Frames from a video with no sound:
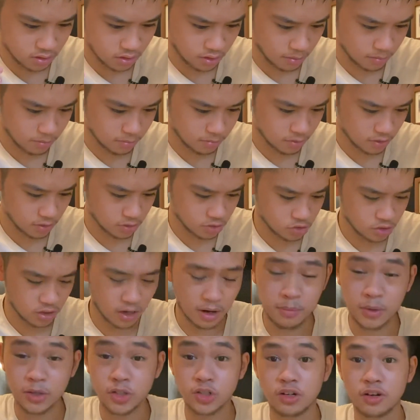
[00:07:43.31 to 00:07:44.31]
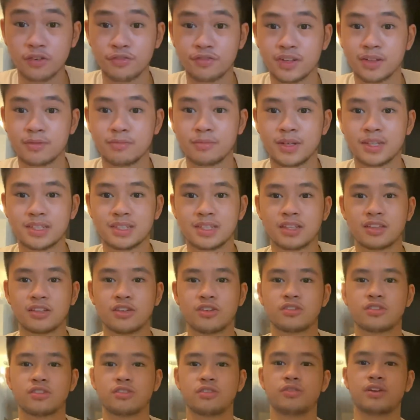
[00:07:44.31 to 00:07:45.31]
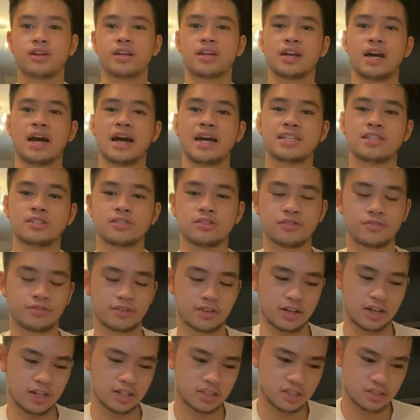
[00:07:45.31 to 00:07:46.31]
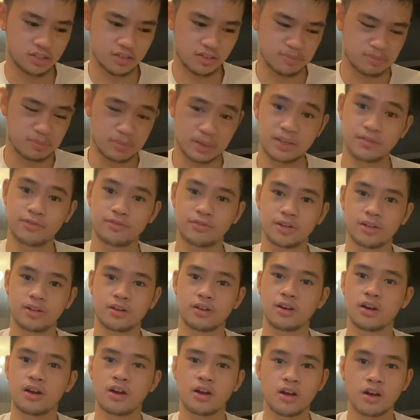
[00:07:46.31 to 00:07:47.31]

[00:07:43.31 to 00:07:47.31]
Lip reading: I'm not sure if it means that there are 3 kinds of cuts of beef here.